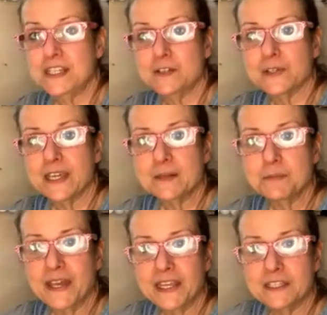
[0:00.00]
you can
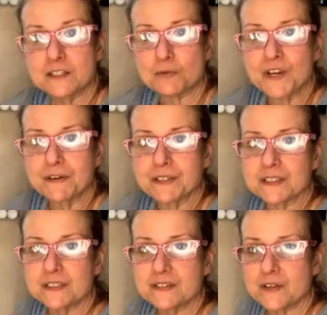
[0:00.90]
paint around
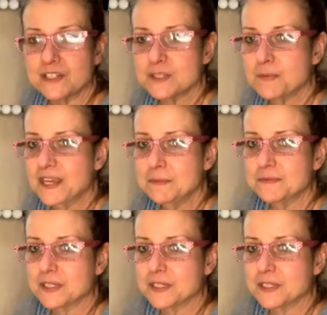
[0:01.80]
it. So this chair,